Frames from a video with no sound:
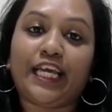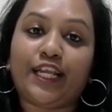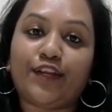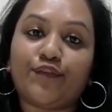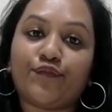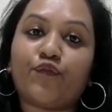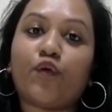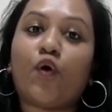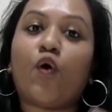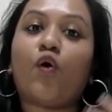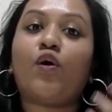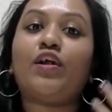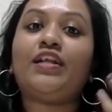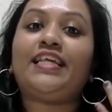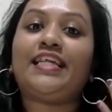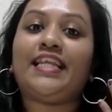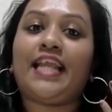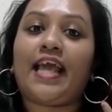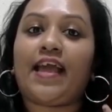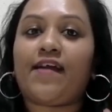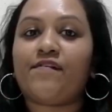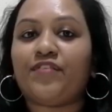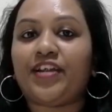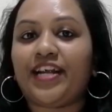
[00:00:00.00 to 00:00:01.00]
involved
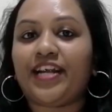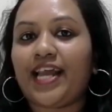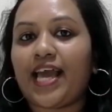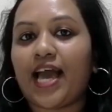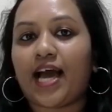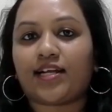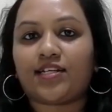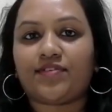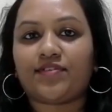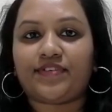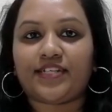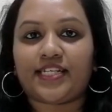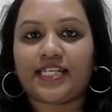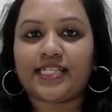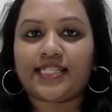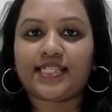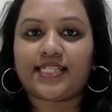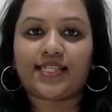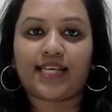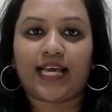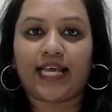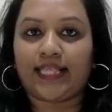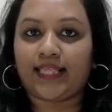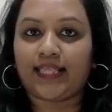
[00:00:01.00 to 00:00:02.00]
in everyday
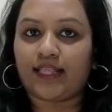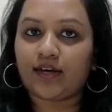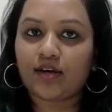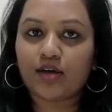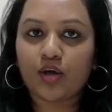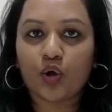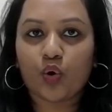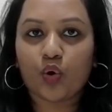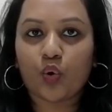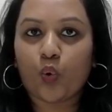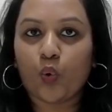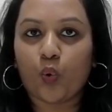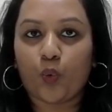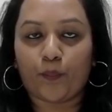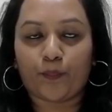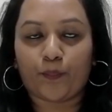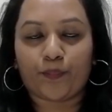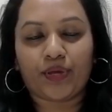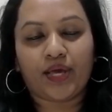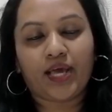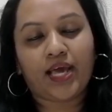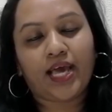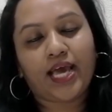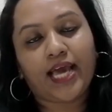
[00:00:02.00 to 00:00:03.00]
activities in the
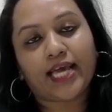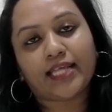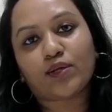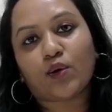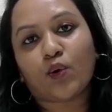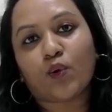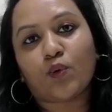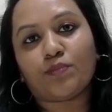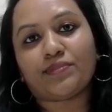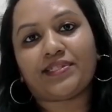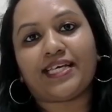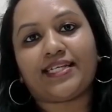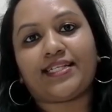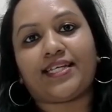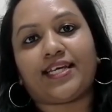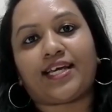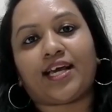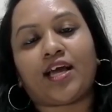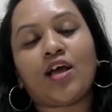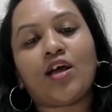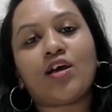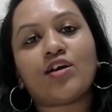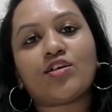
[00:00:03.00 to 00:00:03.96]
home setting.